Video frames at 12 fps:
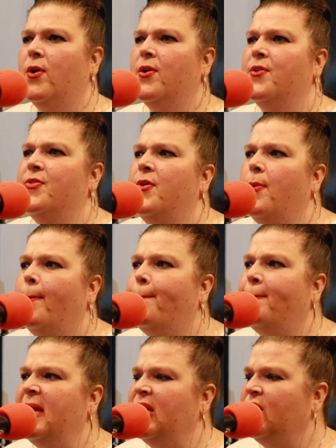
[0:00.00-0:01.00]
or the
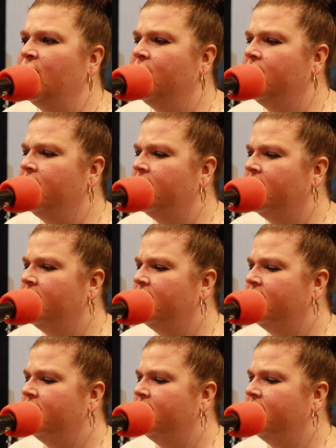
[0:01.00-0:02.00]
beer
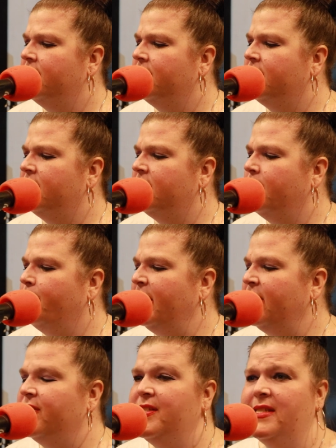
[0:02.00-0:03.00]

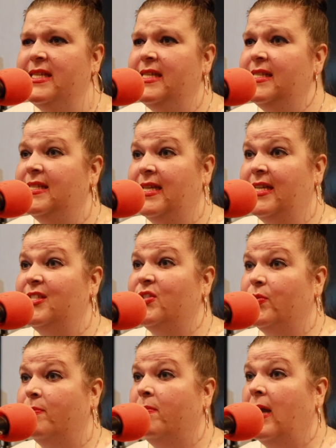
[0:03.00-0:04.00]
disease.
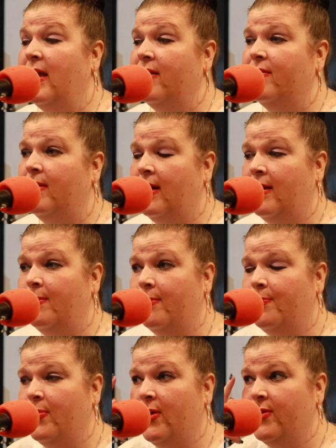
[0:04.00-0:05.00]
It's my
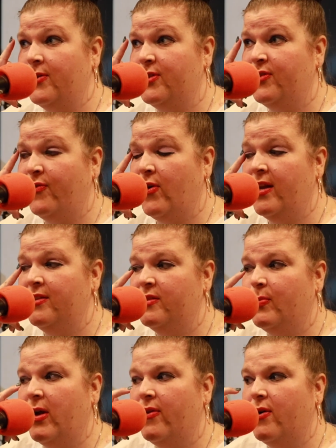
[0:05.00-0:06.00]
brother's
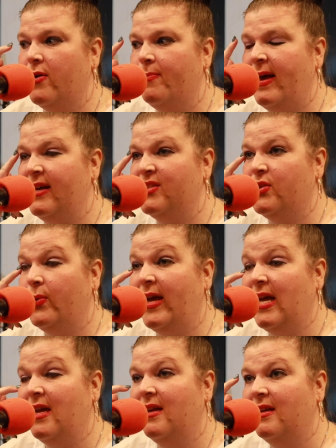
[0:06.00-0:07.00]
friend's brother passed
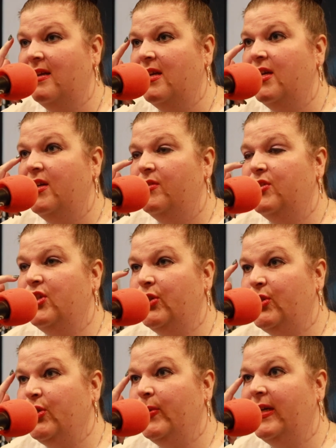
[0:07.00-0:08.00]
away
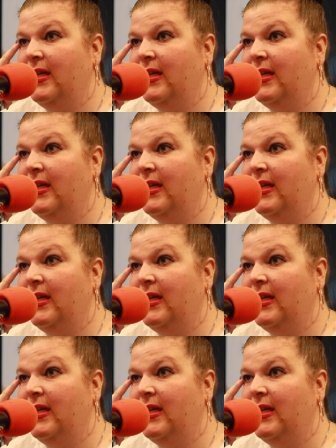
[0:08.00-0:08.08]
due to it.